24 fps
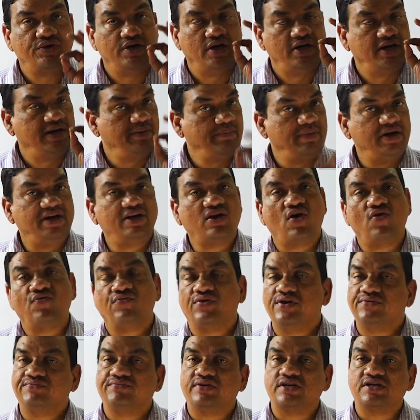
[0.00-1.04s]
limit
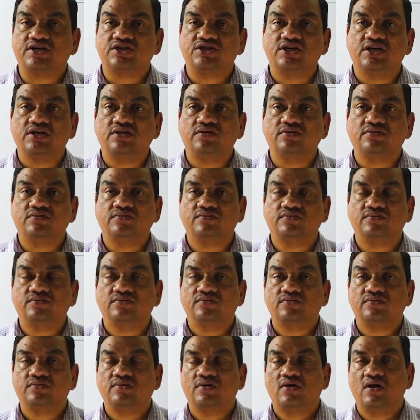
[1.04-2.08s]
of a function.
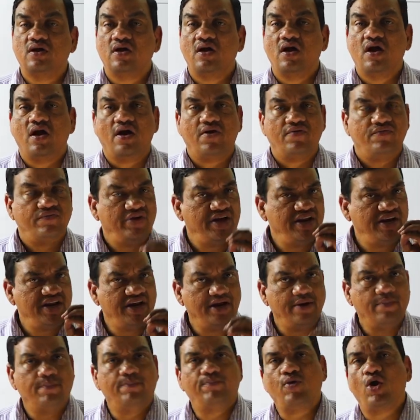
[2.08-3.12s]
A
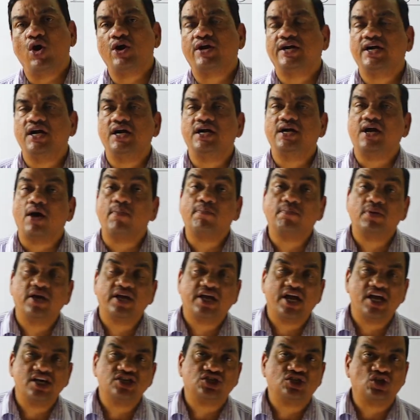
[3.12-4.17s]
very important
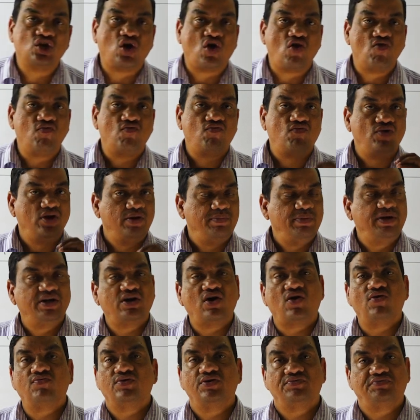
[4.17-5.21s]
application of limit
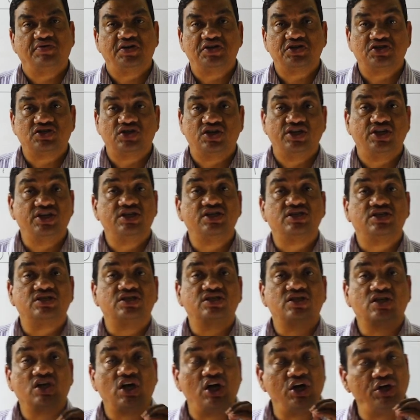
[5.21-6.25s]
of a function
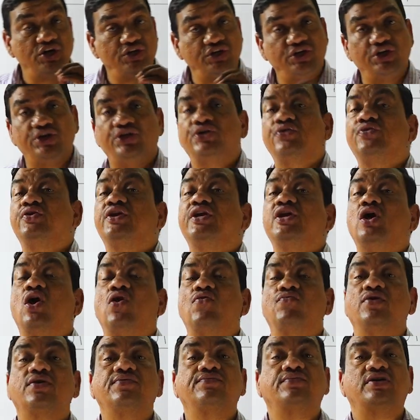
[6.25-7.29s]
is continuity
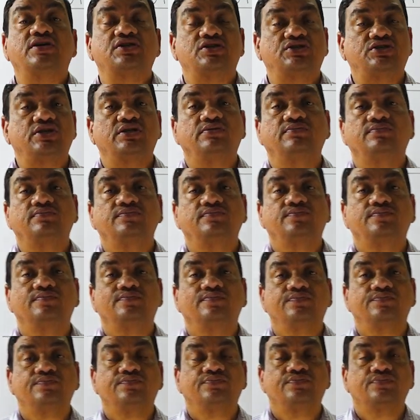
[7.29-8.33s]
of a function,
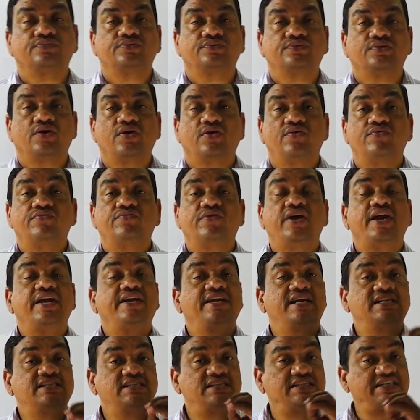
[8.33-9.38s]

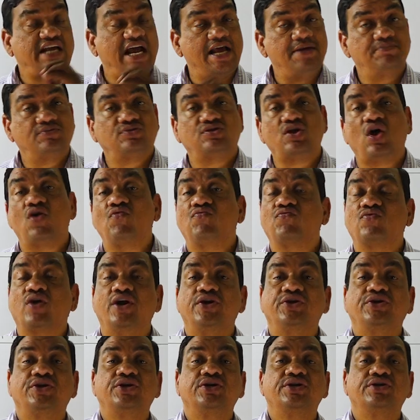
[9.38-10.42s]
various types of
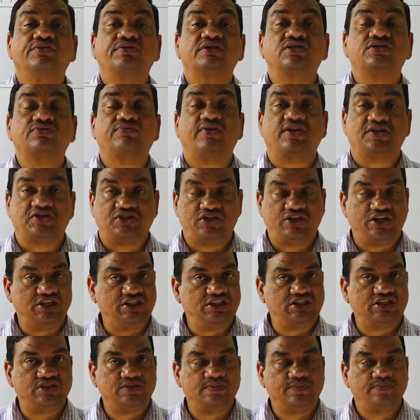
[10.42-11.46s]
continuous
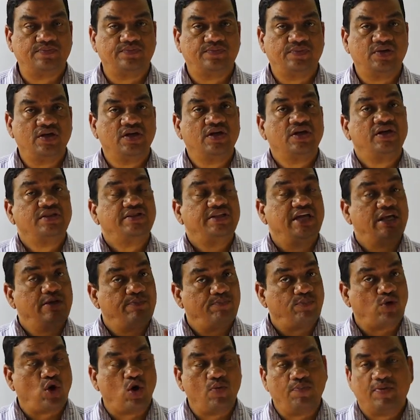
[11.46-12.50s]
functions, their
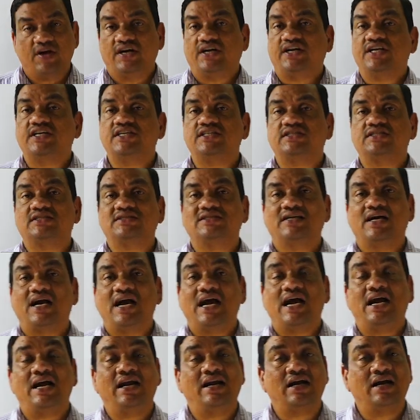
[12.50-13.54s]
properties,
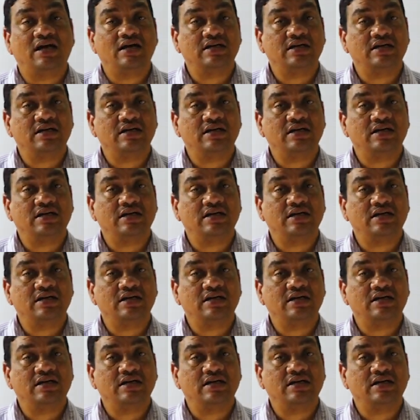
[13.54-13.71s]
and